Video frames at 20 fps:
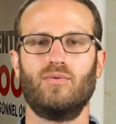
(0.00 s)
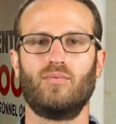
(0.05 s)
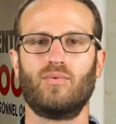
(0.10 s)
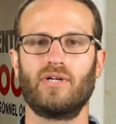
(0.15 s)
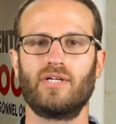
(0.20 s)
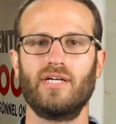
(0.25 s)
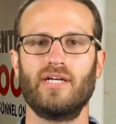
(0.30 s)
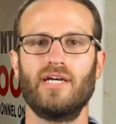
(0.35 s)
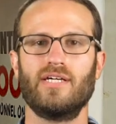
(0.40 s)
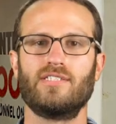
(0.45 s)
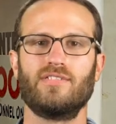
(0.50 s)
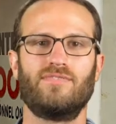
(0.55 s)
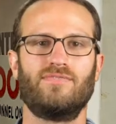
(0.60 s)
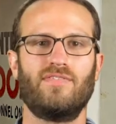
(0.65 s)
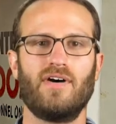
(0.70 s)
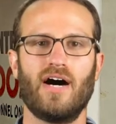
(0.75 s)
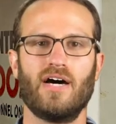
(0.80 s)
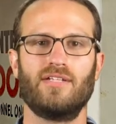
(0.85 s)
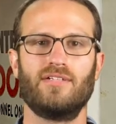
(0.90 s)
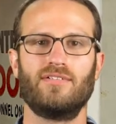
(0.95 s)
Working as a
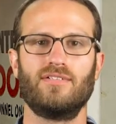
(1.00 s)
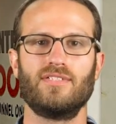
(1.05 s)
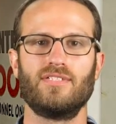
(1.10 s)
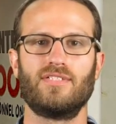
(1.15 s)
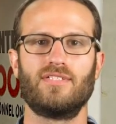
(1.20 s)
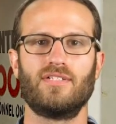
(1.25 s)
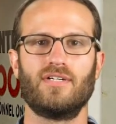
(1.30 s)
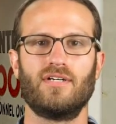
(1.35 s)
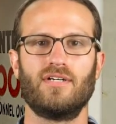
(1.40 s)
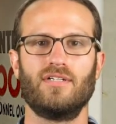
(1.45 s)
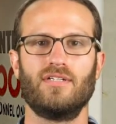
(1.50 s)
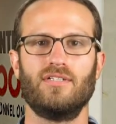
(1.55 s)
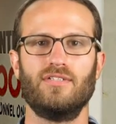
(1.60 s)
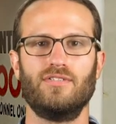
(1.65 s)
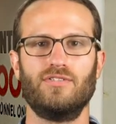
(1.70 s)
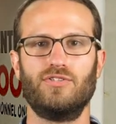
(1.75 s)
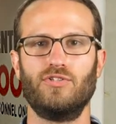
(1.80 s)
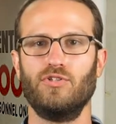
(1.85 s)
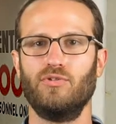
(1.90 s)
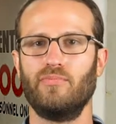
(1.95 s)
father and
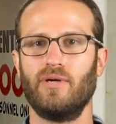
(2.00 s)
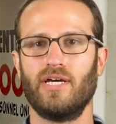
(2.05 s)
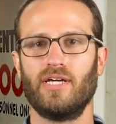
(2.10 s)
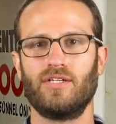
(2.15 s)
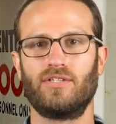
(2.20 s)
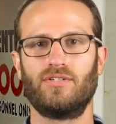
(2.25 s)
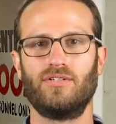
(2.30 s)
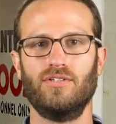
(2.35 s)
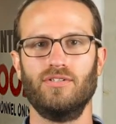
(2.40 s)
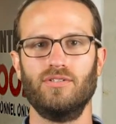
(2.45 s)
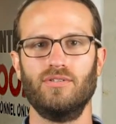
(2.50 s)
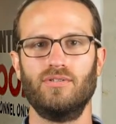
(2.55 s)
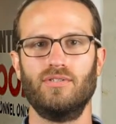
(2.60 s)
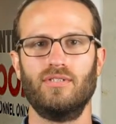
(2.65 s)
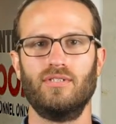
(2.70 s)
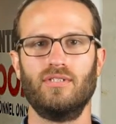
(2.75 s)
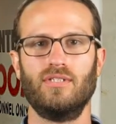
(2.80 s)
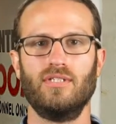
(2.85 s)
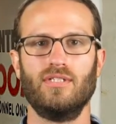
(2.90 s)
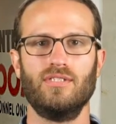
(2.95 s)
son two man
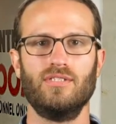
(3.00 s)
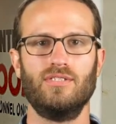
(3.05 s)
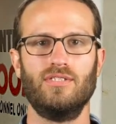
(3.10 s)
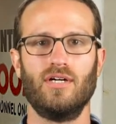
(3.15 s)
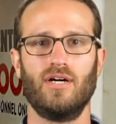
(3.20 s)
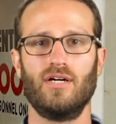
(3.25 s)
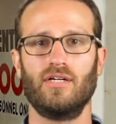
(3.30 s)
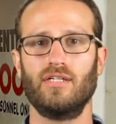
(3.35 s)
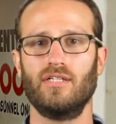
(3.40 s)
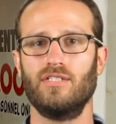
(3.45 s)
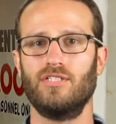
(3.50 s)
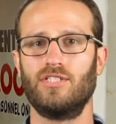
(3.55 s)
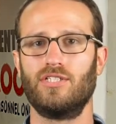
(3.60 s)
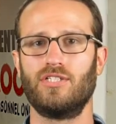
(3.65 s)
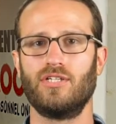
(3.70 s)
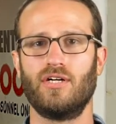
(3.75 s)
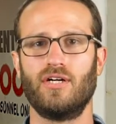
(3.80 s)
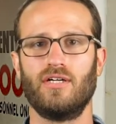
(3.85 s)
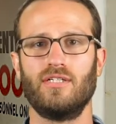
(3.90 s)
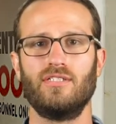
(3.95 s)
crew, Doug and
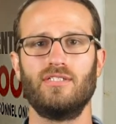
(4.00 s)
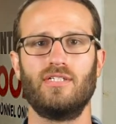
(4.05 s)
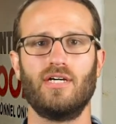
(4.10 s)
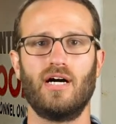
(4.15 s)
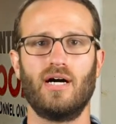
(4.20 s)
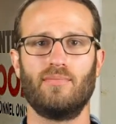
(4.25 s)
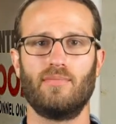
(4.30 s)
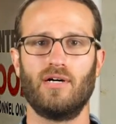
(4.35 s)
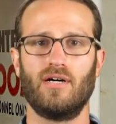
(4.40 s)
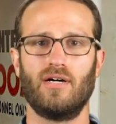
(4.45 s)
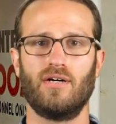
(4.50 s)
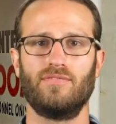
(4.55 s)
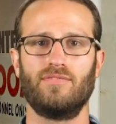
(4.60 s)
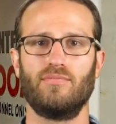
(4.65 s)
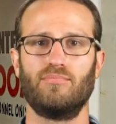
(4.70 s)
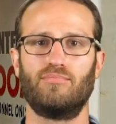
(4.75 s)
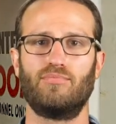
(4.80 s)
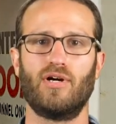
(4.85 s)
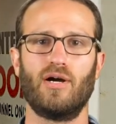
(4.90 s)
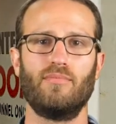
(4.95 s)
Sean Domhoff
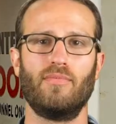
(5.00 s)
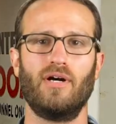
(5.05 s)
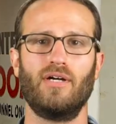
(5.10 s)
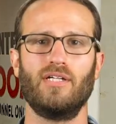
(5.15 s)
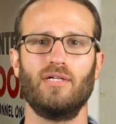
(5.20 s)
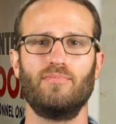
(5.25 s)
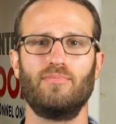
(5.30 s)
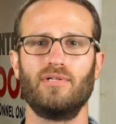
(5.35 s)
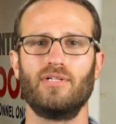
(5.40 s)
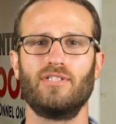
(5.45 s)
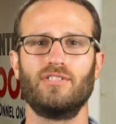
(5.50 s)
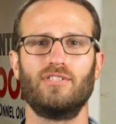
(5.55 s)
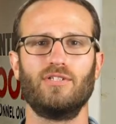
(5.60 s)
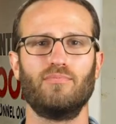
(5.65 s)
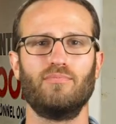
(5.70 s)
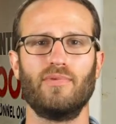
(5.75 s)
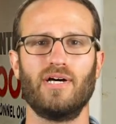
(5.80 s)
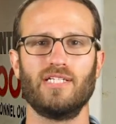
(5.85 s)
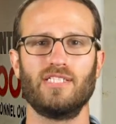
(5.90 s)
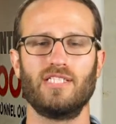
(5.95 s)
primarily build
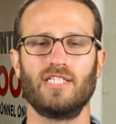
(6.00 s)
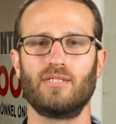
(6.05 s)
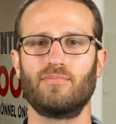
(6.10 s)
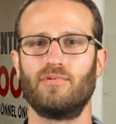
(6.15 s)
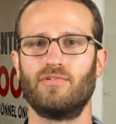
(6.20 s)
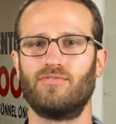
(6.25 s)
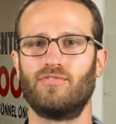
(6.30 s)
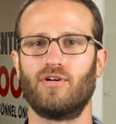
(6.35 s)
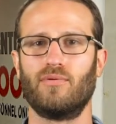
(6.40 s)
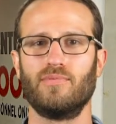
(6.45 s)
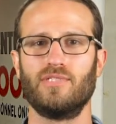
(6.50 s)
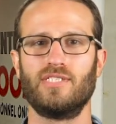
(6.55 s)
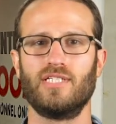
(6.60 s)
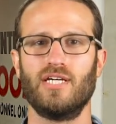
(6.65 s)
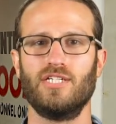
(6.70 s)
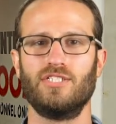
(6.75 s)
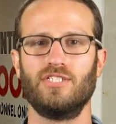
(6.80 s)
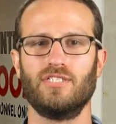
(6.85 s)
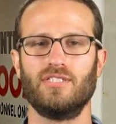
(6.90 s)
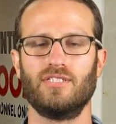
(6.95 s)
domestic performance
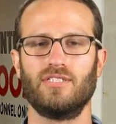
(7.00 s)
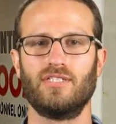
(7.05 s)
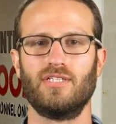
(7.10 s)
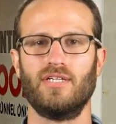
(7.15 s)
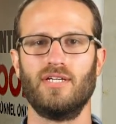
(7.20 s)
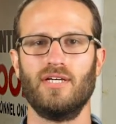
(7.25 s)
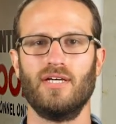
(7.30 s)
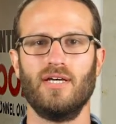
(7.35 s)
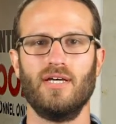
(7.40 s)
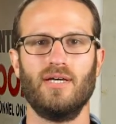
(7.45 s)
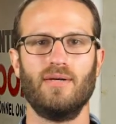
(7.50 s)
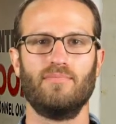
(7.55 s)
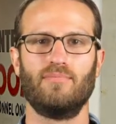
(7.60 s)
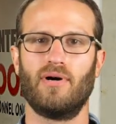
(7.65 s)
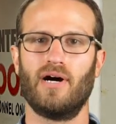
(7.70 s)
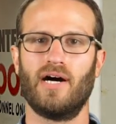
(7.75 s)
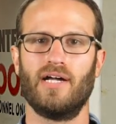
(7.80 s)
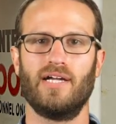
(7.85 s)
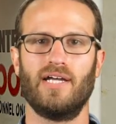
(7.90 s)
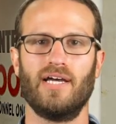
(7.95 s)
engines
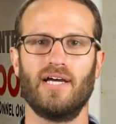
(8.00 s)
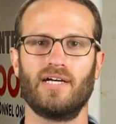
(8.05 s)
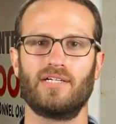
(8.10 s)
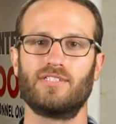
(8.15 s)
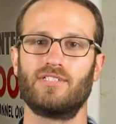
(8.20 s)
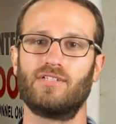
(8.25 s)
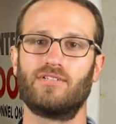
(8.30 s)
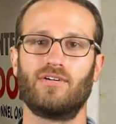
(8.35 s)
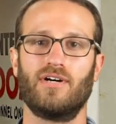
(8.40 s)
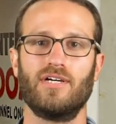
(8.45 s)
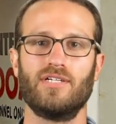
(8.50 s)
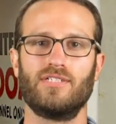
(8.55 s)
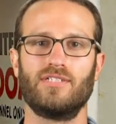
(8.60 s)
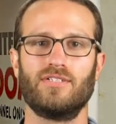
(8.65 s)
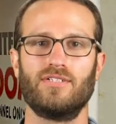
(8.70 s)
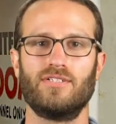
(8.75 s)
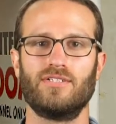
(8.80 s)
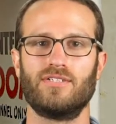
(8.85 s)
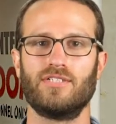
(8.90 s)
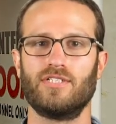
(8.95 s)
Pontiacs,
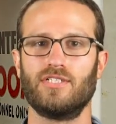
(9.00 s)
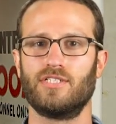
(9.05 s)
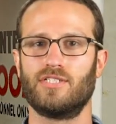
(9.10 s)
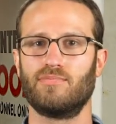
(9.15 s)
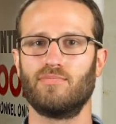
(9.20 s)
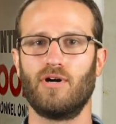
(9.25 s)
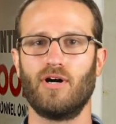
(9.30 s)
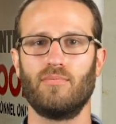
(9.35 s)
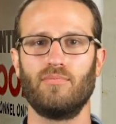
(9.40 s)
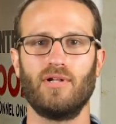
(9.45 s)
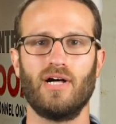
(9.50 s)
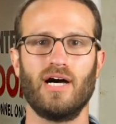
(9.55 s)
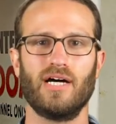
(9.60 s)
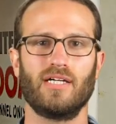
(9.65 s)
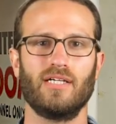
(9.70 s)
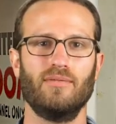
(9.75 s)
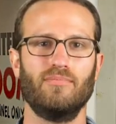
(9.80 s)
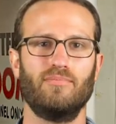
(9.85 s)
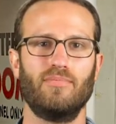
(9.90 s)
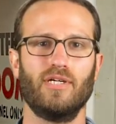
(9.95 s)
Chryslers, small
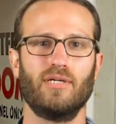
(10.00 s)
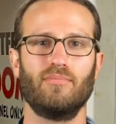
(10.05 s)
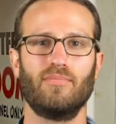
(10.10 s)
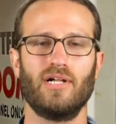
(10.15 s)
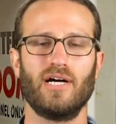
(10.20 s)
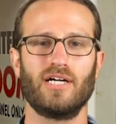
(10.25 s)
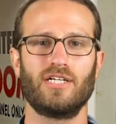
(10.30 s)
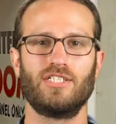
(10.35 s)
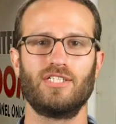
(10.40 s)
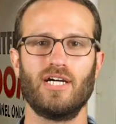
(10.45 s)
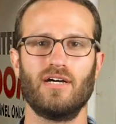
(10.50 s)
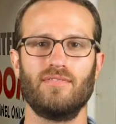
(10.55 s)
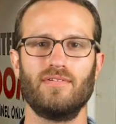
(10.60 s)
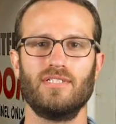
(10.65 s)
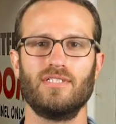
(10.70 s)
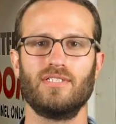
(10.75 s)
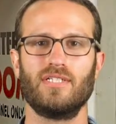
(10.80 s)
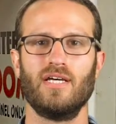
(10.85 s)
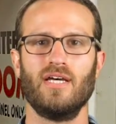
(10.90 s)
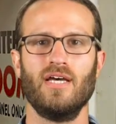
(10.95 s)
block and big block
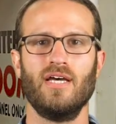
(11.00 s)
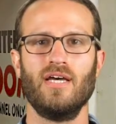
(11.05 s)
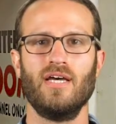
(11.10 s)
Chevys,